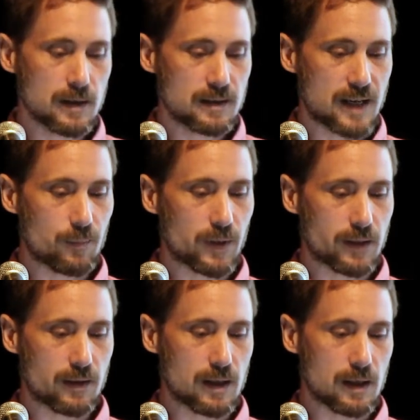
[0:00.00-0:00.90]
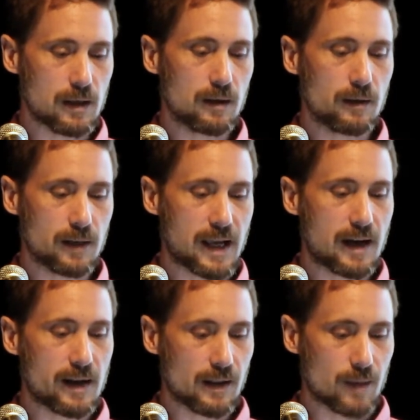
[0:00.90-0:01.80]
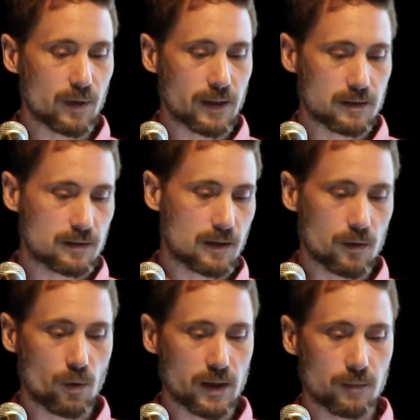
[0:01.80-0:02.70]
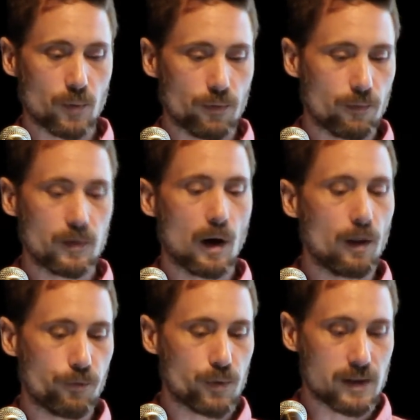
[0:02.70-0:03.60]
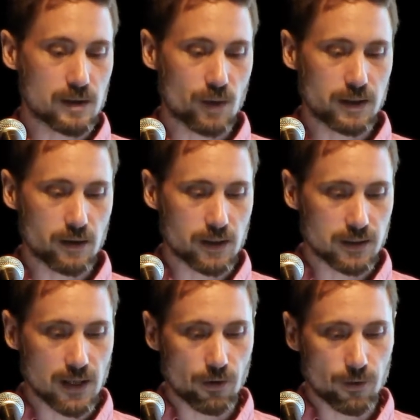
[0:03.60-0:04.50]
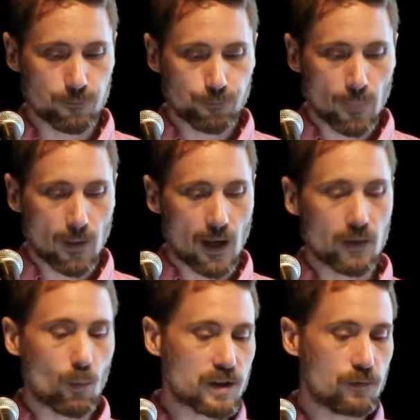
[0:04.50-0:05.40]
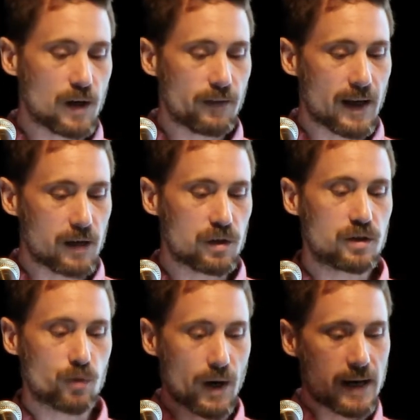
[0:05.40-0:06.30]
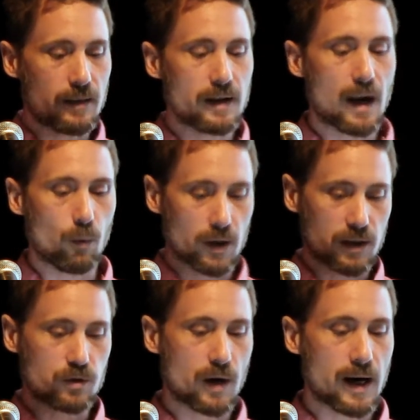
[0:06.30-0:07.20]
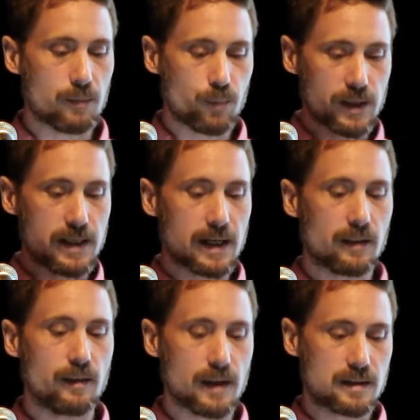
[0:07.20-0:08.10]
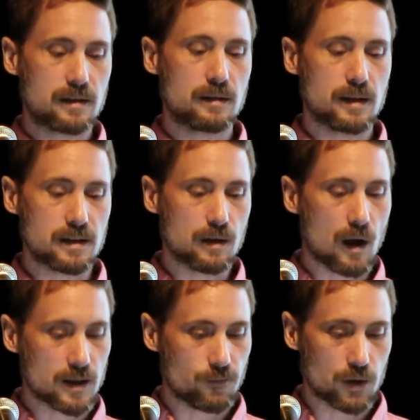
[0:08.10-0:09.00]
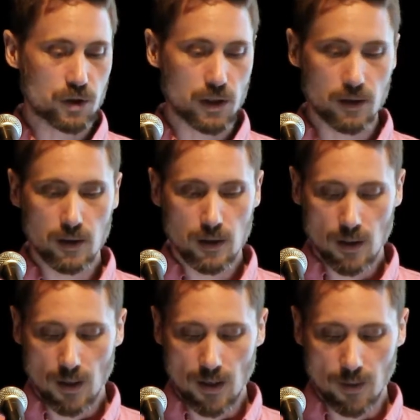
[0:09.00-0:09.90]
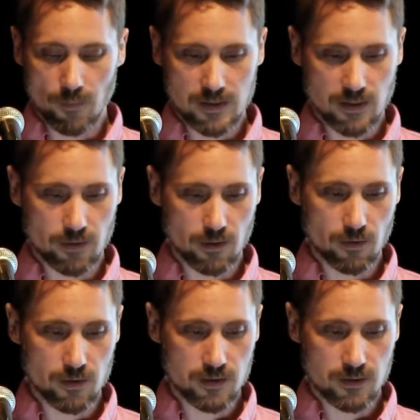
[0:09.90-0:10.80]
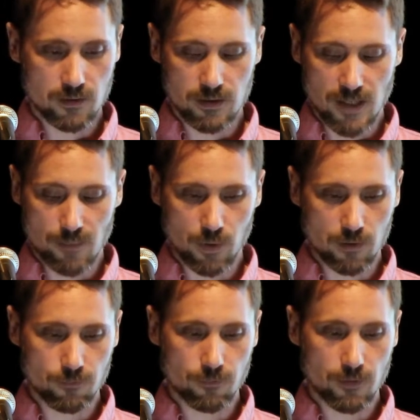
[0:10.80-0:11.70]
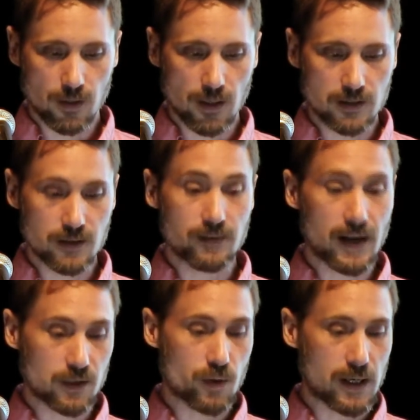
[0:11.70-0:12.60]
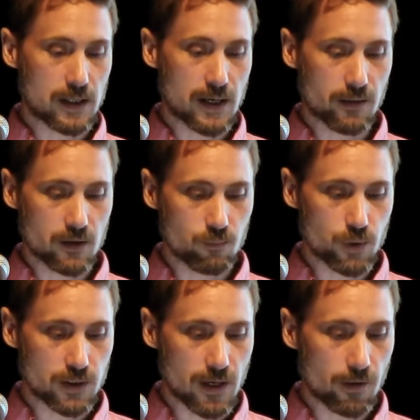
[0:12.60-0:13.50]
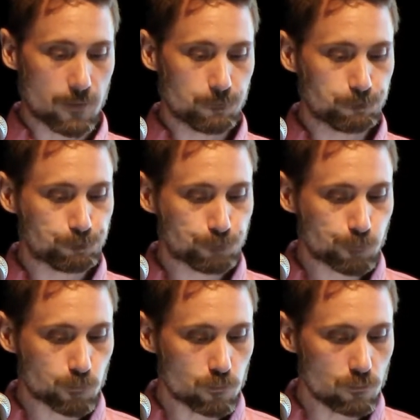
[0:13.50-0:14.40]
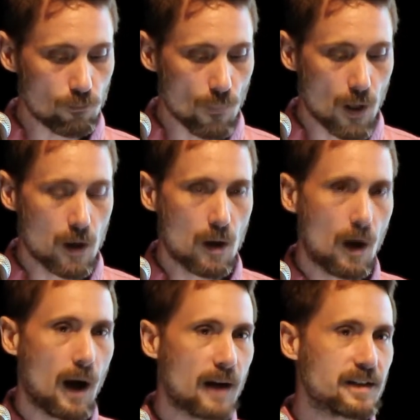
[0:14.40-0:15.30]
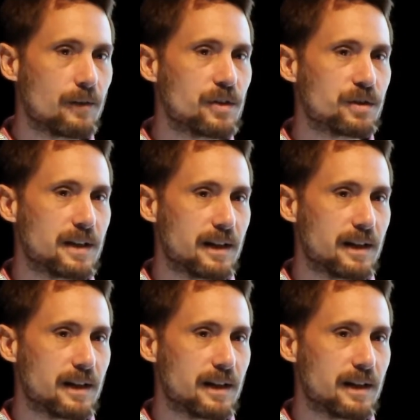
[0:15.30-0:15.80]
sampling the candidate labelings according to all three of these criteria together. And then once you've done that, you just train the network to try and predict this loss function based on the sample of synthetic training data that you put together. It's kind of interesting